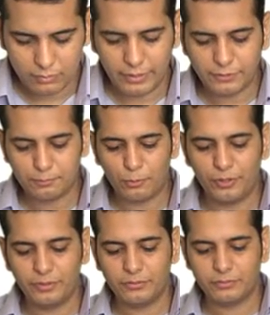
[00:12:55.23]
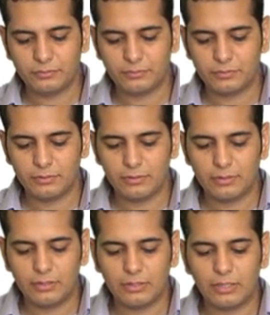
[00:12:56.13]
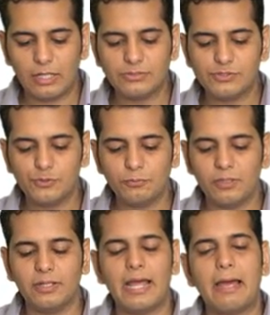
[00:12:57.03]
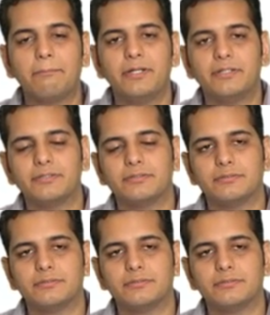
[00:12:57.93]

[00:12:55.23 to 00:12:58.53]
Next point, consumer habit.